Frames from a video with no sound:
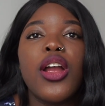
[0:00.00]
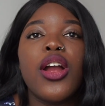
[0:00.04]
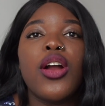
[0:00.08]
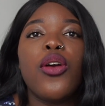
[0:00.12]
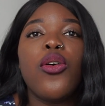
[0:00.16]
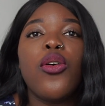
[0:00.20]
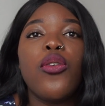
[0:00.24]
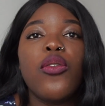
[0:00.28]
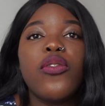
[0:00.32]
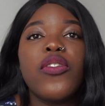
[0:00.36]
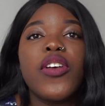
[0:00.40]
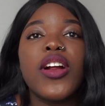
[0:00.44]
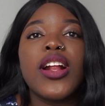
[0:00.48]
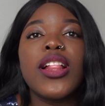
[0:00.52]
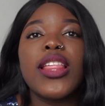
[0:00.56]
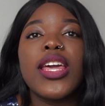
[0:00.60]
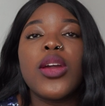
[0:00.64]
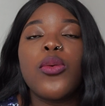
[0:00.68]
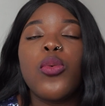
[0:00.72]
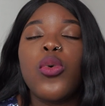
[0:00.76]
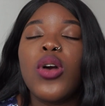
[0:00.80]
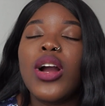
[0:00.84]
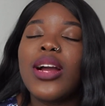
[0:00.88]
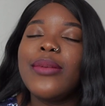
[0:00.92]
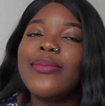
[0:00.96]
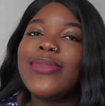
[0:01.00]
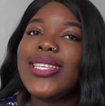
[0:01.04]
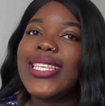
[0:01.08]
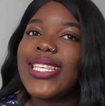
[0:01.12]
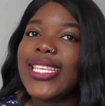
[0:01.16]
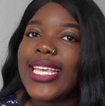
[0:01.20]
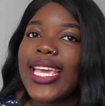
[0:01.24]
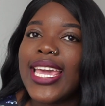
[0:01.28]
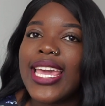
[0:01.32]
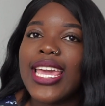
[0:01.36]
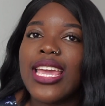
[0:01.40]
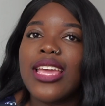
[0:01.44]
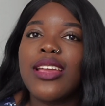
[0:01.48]
over like what I'm
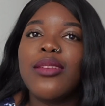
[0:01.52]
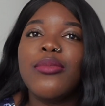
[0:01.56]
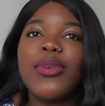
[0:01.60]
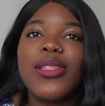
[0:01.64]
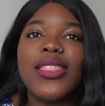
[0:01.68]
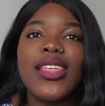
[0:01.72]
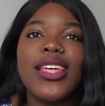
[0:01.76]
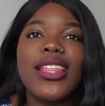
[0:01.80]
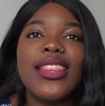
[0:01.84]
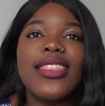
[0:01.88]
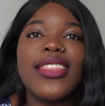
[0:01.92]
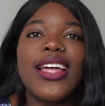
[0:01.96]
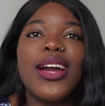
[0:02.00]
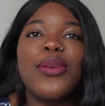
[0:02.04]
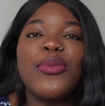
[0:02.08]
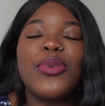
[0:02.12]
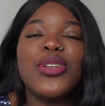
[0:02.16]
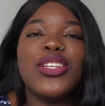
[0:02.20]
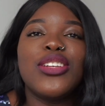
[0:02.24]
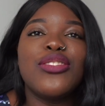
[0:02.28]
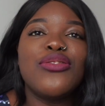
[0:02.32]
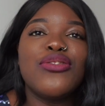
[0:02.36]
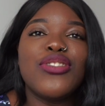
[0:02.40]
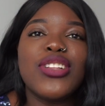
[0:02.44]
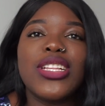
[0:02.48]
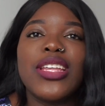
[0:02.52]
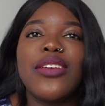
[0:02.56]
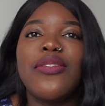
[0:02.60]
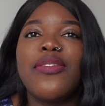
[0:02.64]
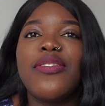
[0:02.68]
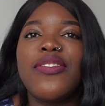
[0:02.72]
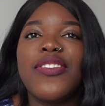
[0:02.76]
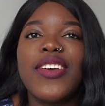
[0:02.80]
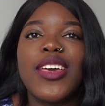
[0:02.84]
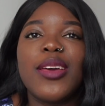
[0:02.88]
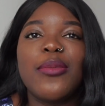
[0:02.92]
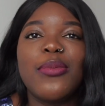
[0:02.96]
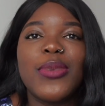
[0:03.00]
saying but then that wouldn't really
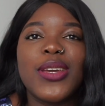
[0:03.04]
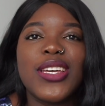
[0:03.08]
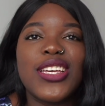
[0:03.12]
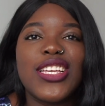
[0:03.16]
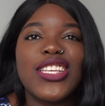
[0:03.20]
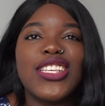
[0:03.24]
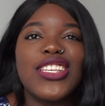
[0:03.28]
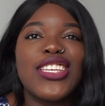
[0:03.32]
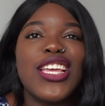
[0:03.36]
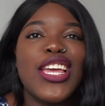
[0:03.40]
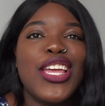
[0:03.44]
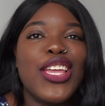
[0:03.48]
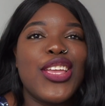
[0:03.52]
fit because